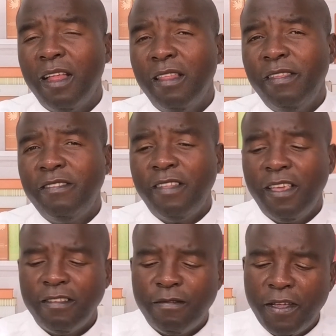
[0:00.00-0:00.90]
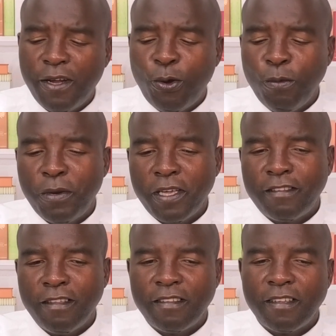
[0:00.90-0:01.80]
This thing is very
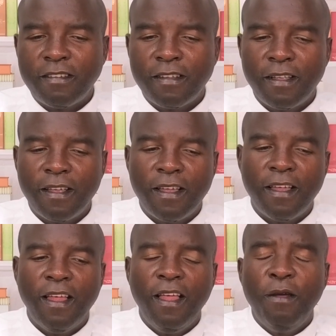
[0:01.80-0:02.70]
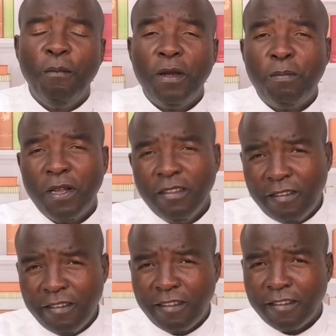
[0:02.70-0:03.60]
complex, is it? But brothers and
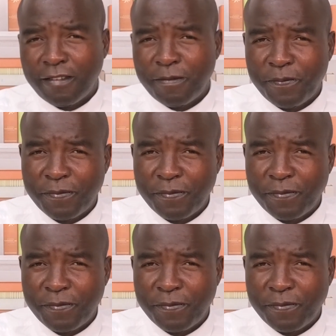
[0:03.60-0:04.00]
sisters,